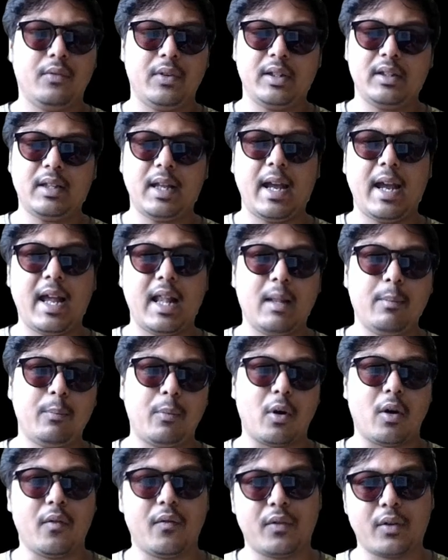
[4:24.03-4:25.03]
with the
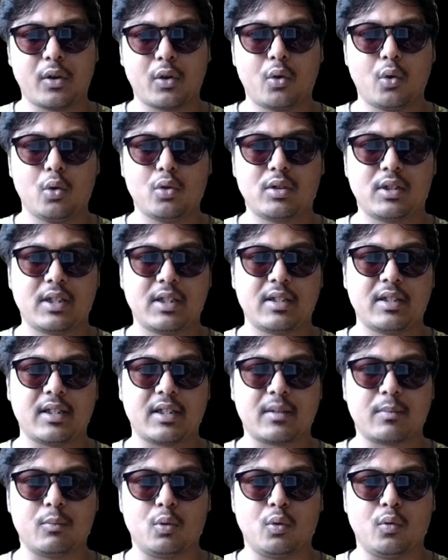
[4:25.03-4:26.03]
help of rook
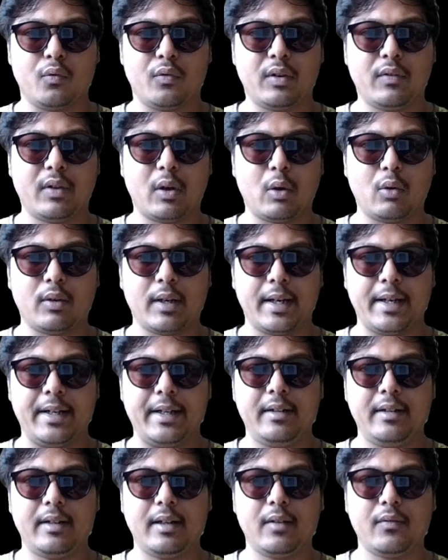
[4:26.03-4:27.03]
g6 move, we found the
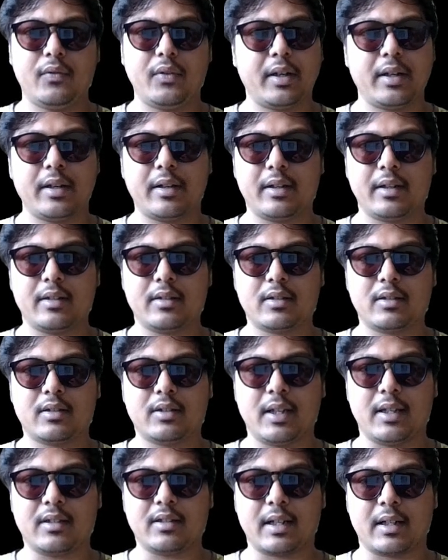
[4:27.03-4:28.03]
interference
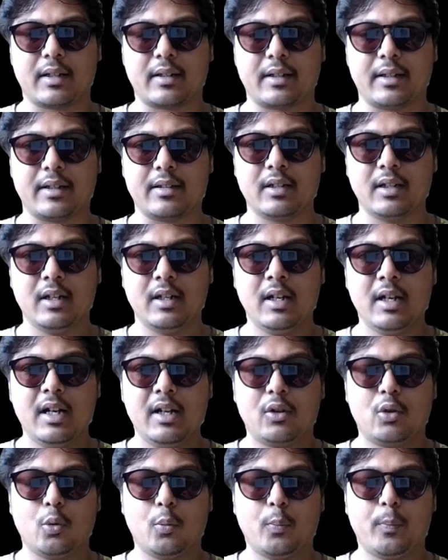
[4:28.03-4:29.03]
chess tactics
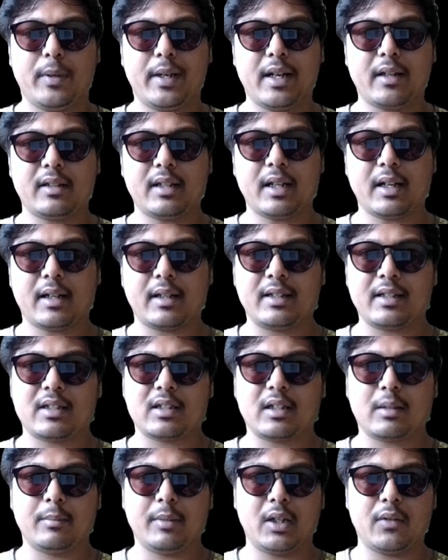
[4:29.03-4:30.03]
to break the
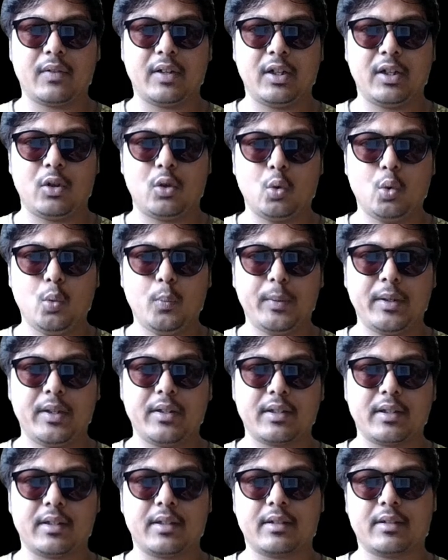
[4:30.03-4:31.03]
connection between two
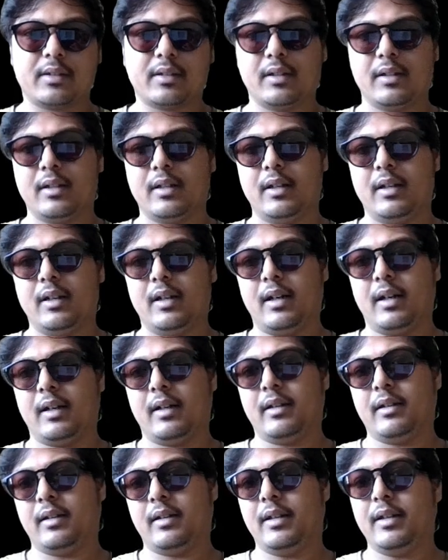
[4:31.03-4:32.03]
pieces,
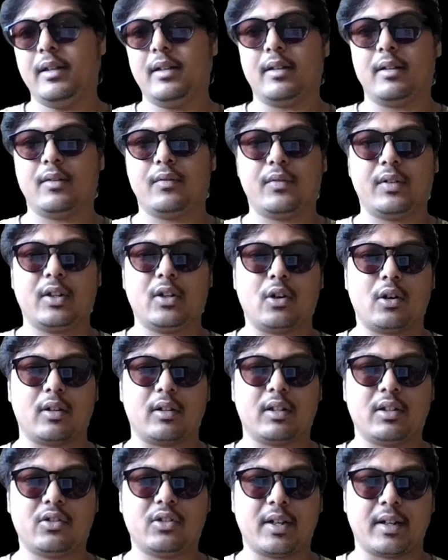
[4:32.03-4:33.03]
and here we
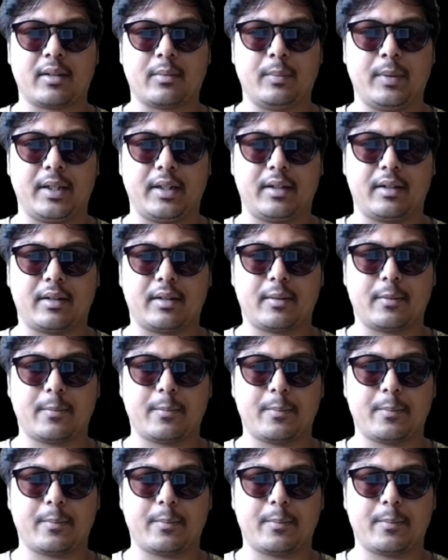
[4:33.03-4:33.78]
got the checkmate.